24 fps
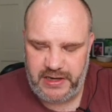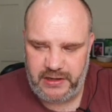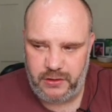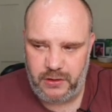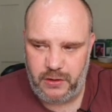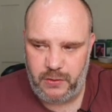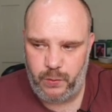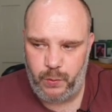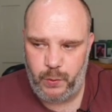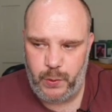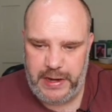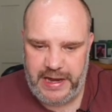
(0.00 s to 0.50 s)

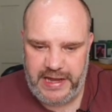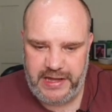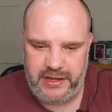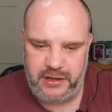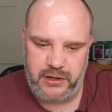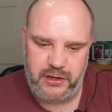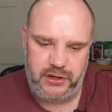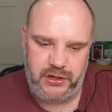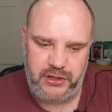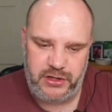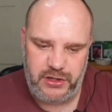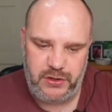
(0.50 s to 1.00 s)
on where you're
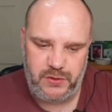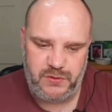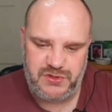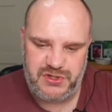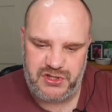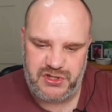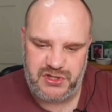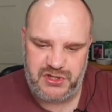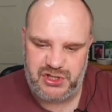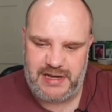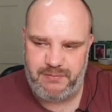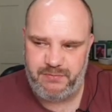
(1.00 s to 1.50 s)
going to use the
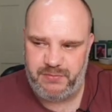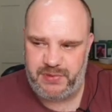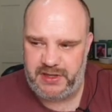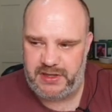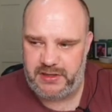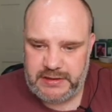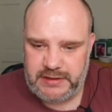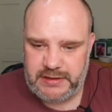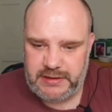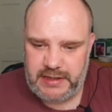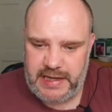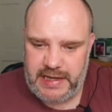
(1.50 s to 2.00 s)
champion
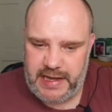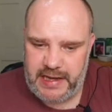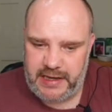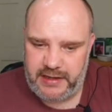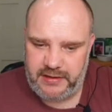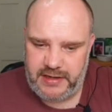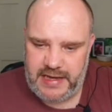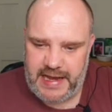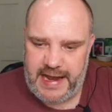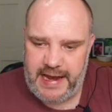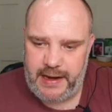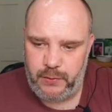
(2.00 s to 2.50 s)
and
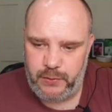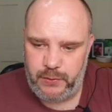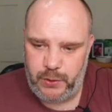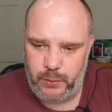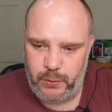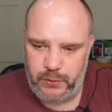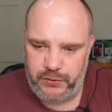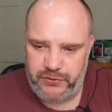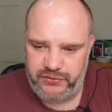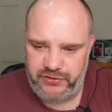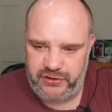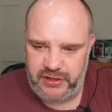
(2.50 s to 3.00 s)
how you
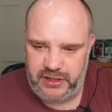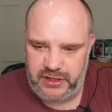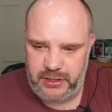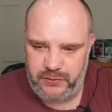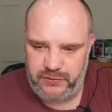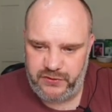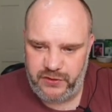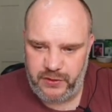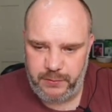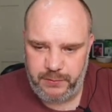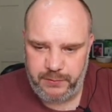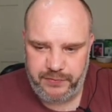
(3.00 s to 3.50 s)
want to use
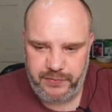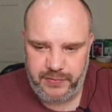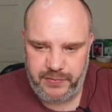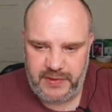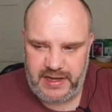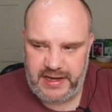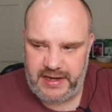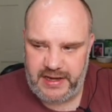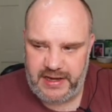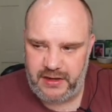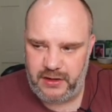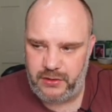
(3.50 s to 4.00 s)
them
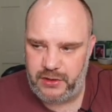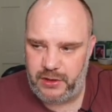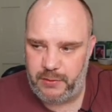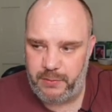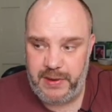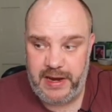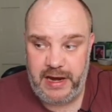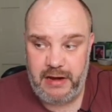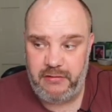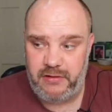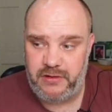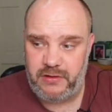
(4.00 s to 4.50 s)
and who you're
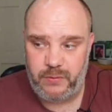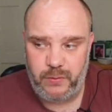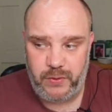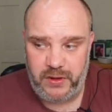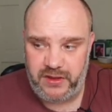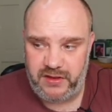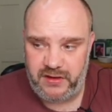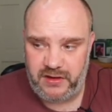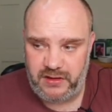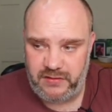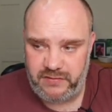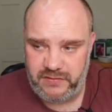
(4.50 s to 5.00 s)
pairing them with,
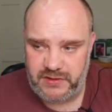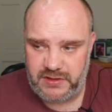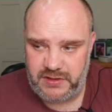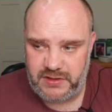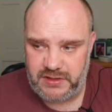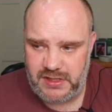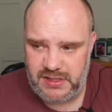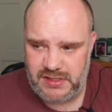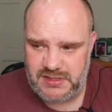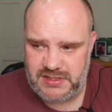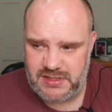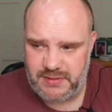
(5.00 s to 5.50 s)
even in
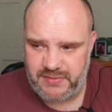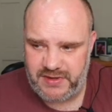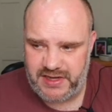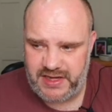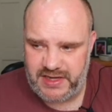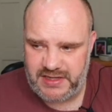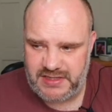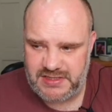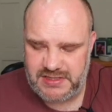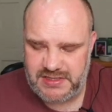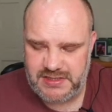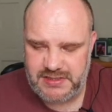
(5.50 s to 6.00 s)
some
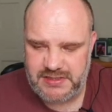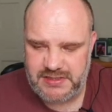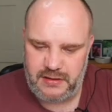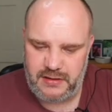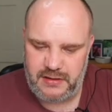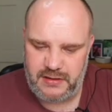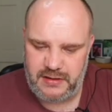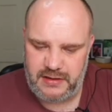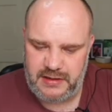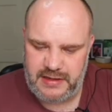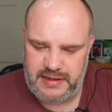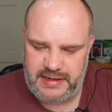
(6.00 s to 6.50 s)
cases.
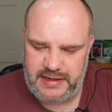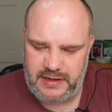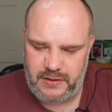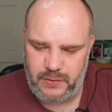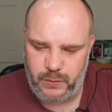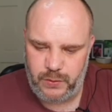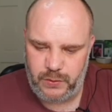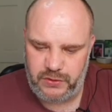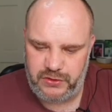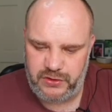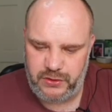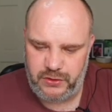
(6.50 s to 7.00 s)
Now we'll
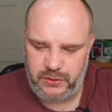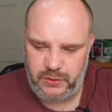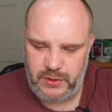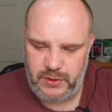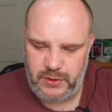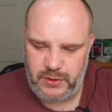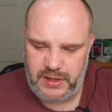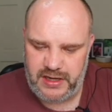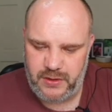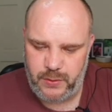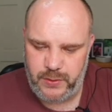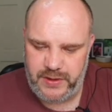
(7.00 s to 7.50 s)
do a
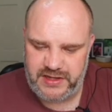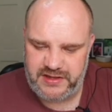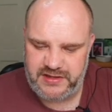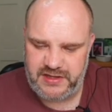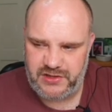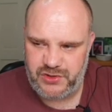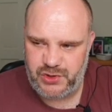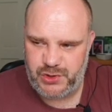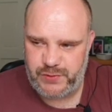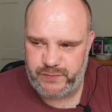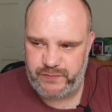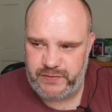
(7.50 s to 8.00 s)
quick
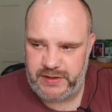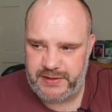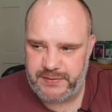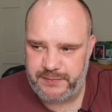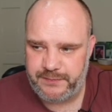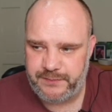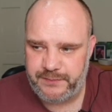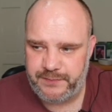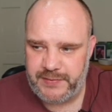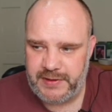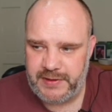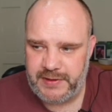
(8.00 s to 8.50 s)
dungeon run
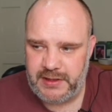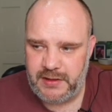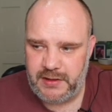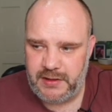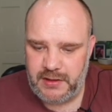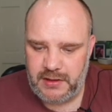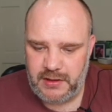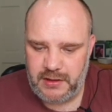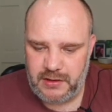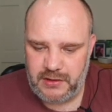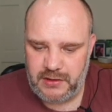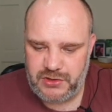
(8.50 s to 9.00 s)

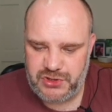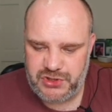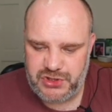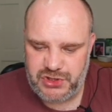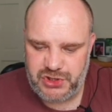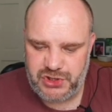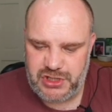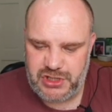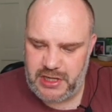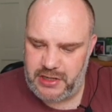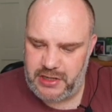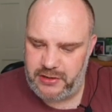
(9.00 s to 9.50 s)
just to
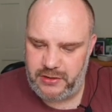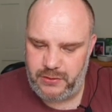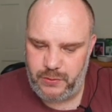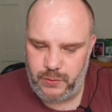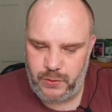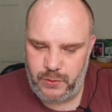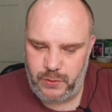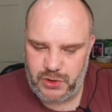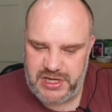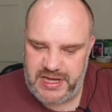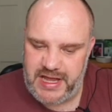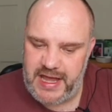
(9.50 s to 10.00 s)
show you what
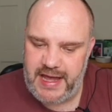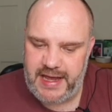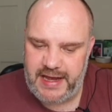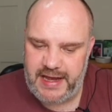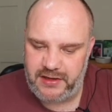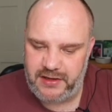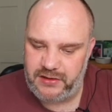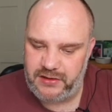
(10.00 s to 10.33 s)
she can do